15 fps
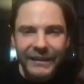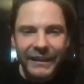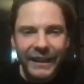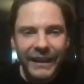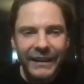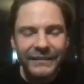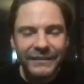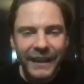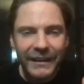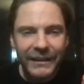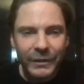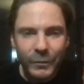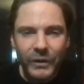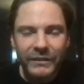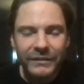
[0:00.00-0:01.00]
hey
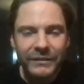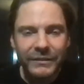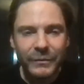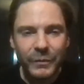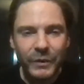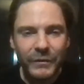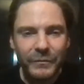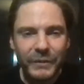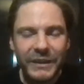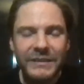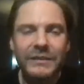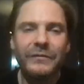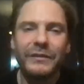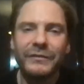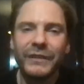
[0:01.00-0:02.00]
Daniel, one piece
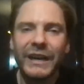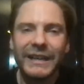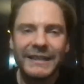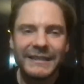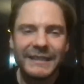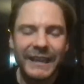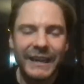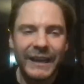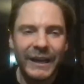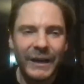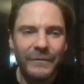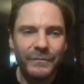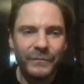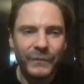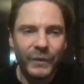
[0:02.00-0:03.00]
of advice:
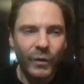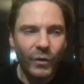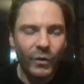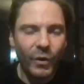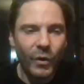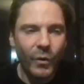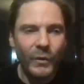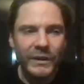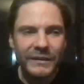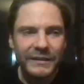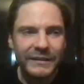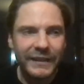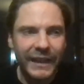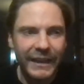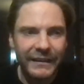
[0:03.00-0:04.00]
always
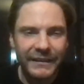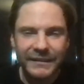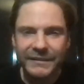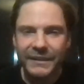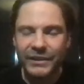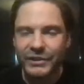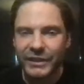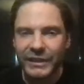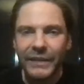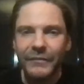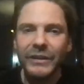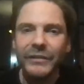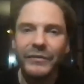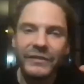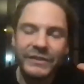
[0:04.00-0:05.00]
take a decision,
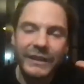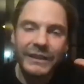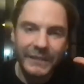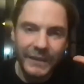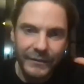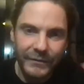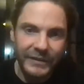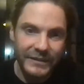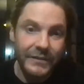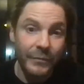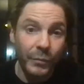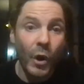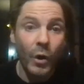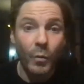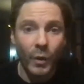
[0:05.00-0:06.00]
even if it's the
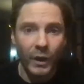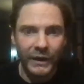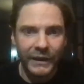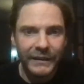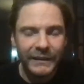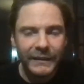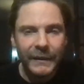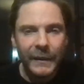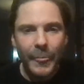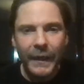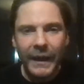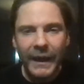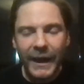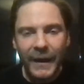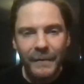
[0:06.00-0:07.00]
wrong one.
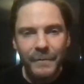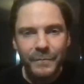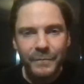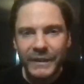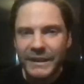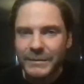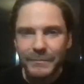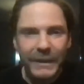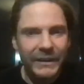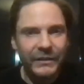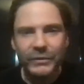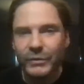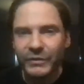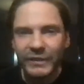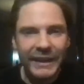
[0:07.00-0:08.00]
It's better
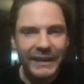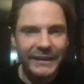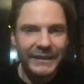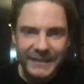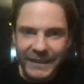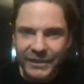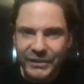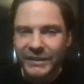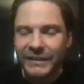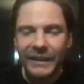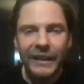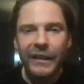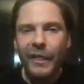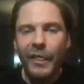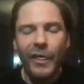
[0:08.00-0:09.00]
to take a
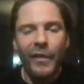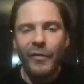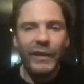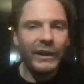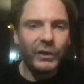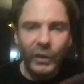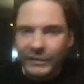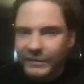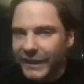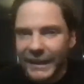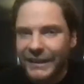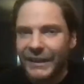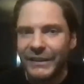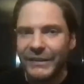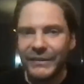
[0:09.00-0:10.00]
decision than not
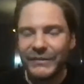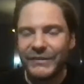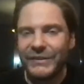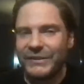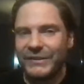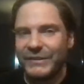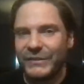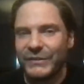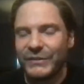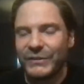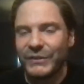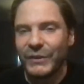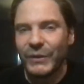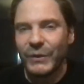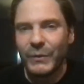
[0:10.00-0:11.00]
taking a decision.
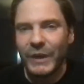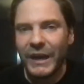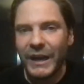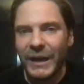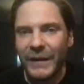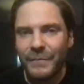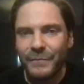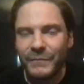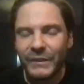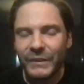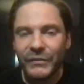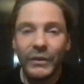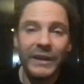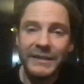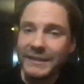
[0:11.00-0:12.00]
So
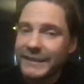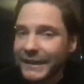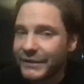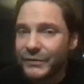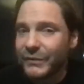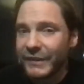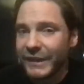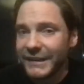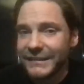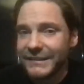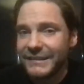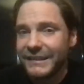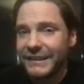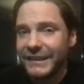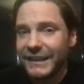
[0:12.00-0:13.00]
I stick to that,
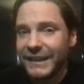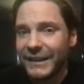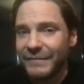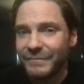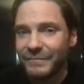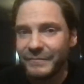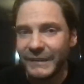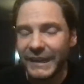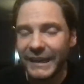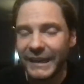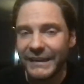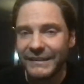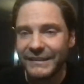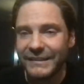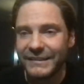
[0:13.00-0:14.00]

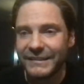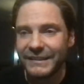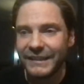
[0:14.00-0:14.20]
and